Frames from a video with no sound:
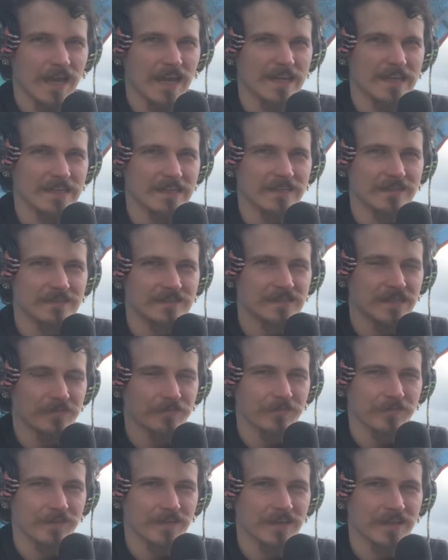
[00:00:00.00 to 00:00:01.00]
I needed
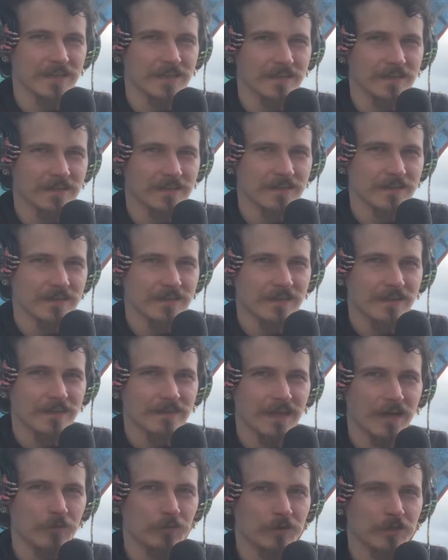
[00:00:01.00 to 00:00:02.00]
something
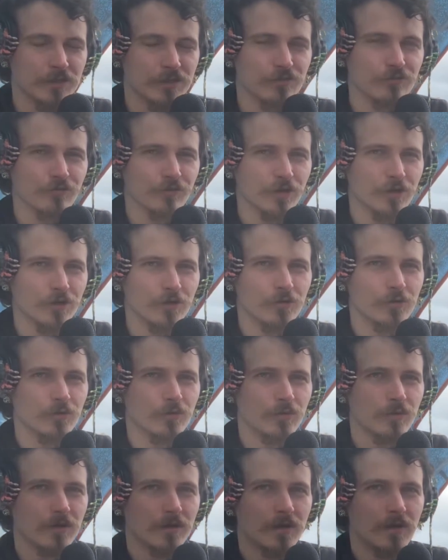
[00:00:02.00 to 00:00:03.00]
that would
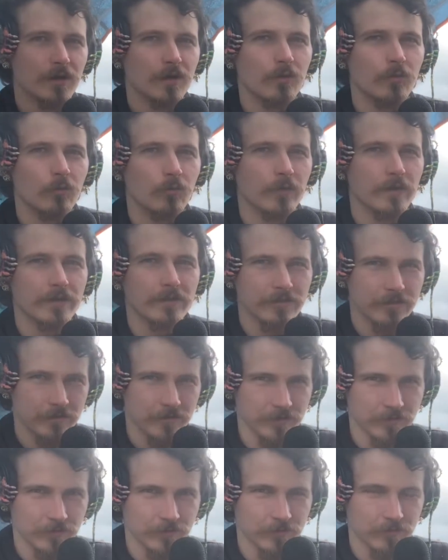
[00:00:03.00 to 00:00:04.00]
grow
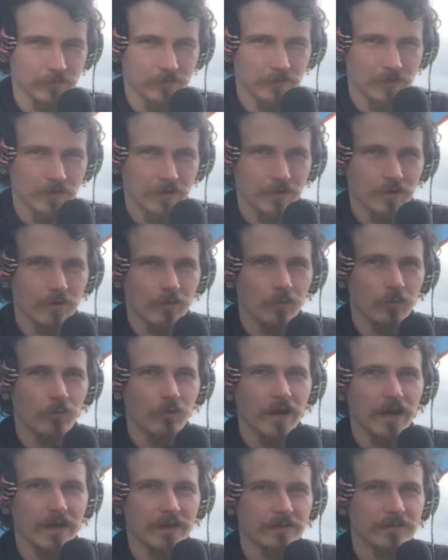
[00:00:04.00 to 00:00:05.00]
with you
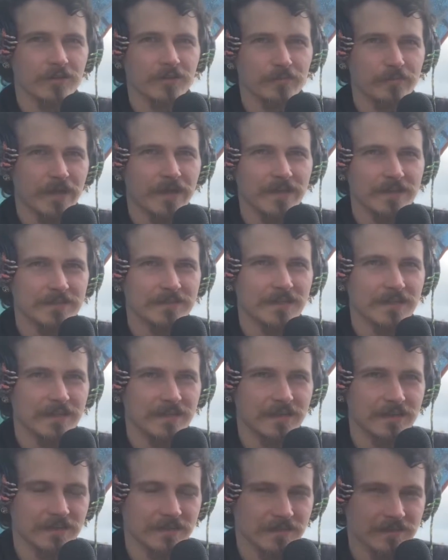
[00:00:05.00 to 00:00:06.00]
while you're
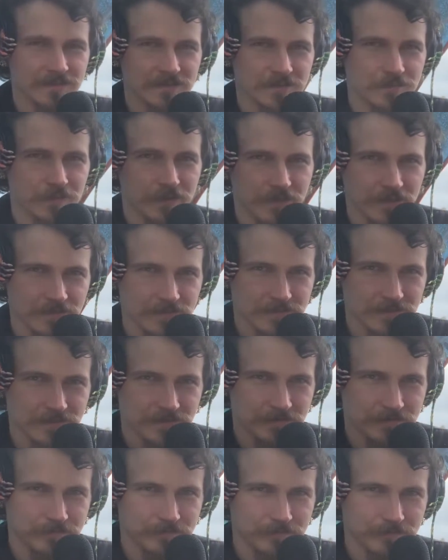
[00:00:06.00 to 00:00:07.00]
meditating in this
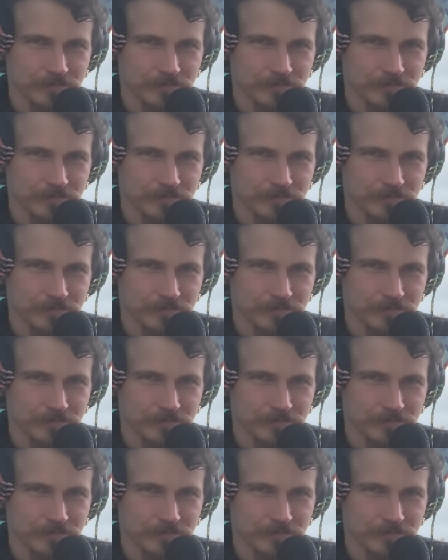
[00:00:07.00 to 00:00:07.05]
space.